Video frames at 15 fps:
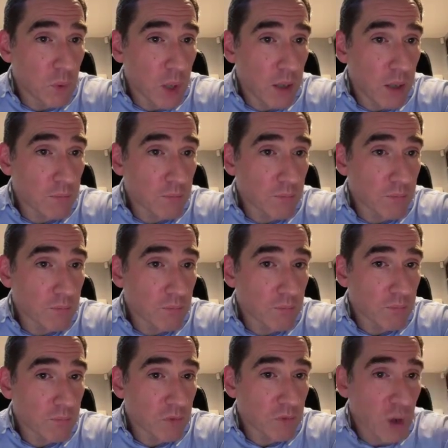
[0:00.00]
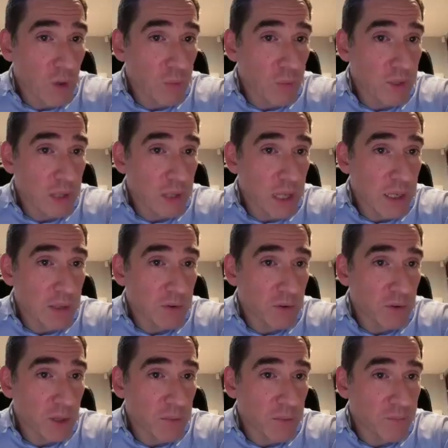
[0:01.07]
Okay, so I hope that
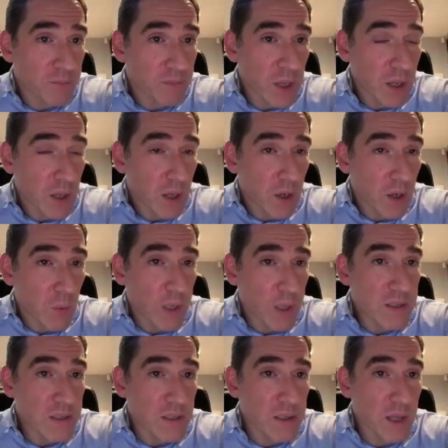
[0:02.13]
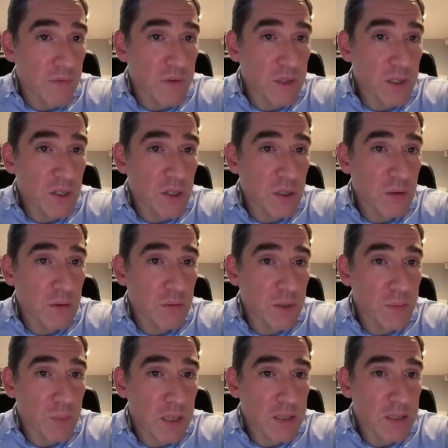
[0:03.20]
answers that. What is the definition,
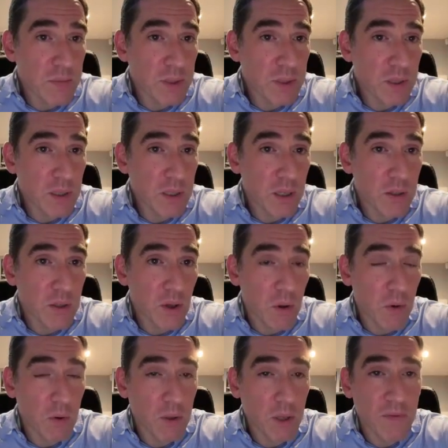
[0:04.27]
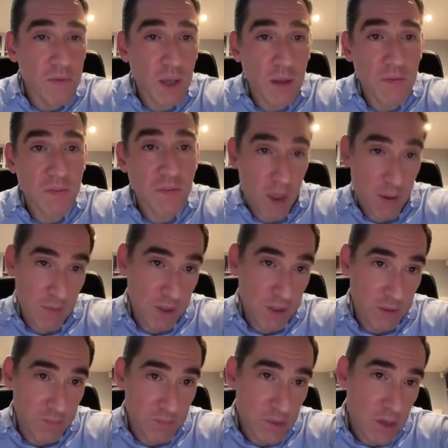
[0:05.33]
responsibility, and goal of a
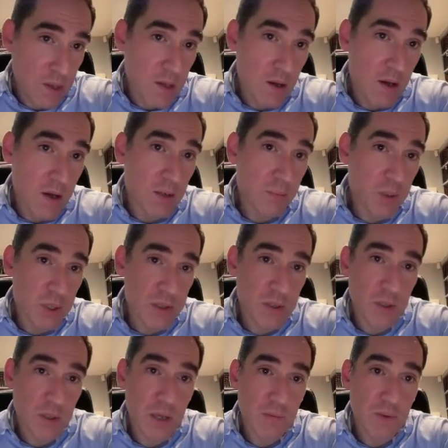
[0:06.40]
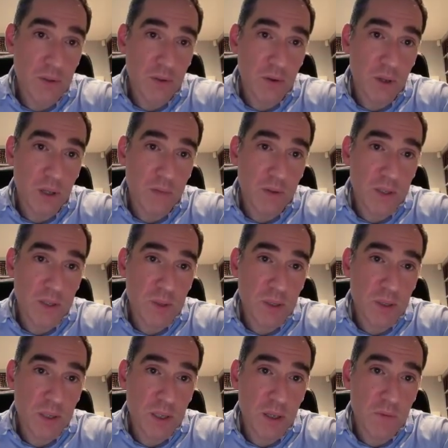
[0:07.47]
family? On a personal level, all of us
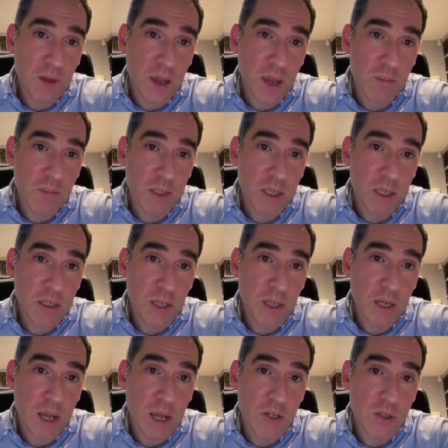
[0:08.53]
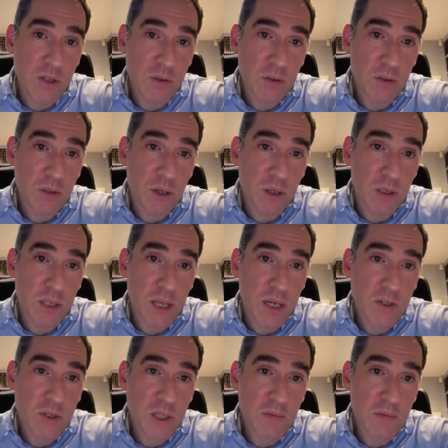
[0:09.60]
building a family, and on a
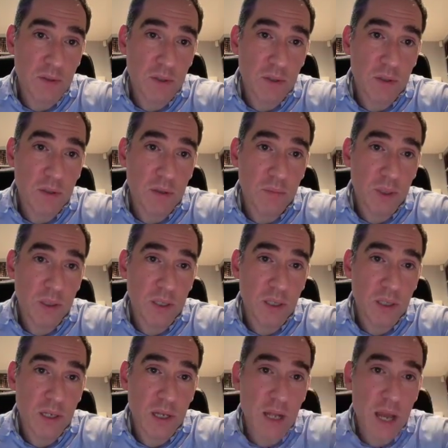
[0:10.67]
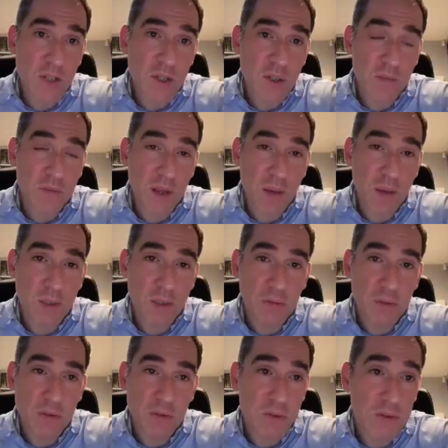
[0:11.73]
national level, building the national family
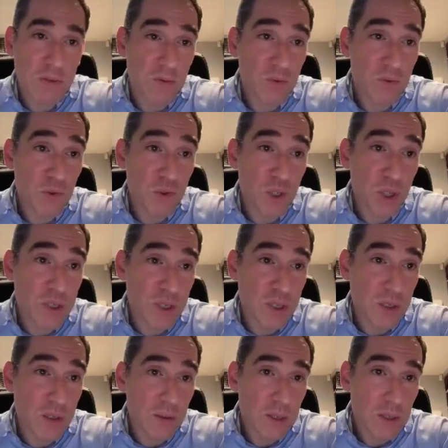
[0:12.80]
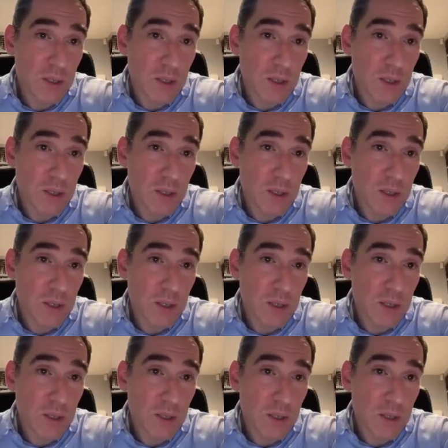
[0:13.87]
of Israel is from New Jersey.